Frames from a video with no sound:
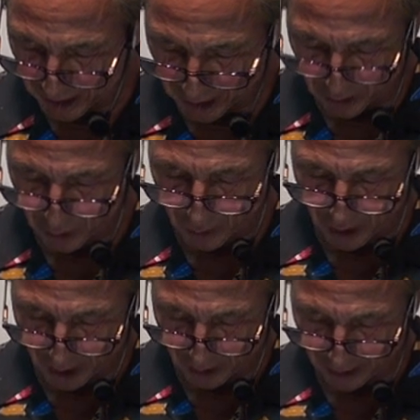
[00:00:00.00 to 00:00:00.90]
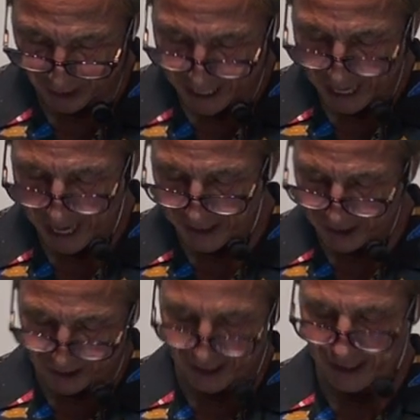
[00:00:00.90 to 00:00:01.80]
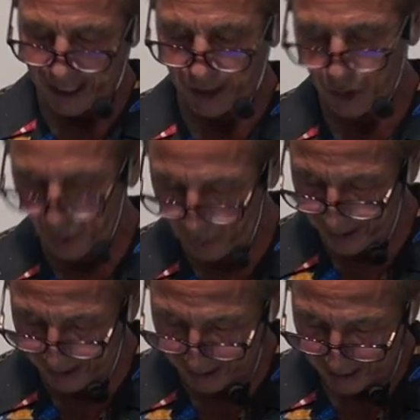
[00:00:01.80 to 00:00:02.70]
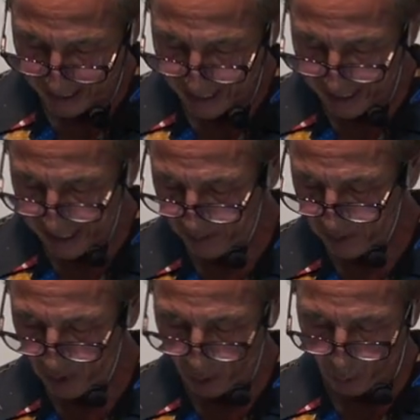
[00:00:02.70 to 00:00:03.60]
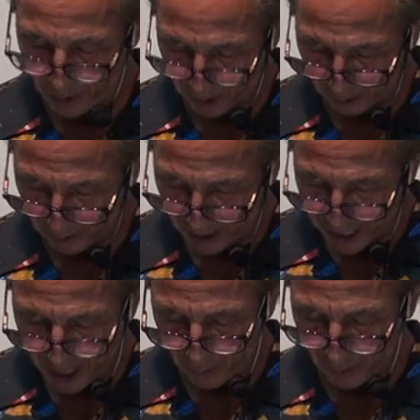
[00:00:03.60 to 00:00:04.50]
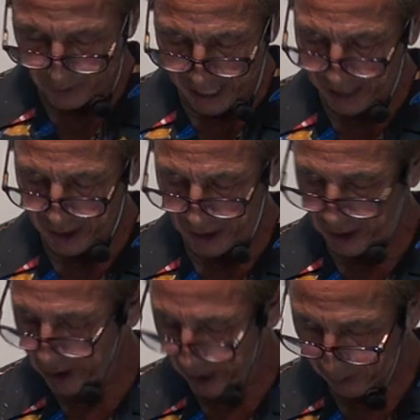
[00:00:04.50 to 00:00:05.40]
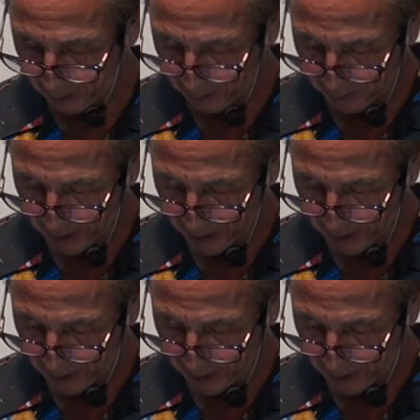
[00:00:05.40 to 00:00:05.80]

in her heart, I sit as queen and am no widow and will not see sorrow.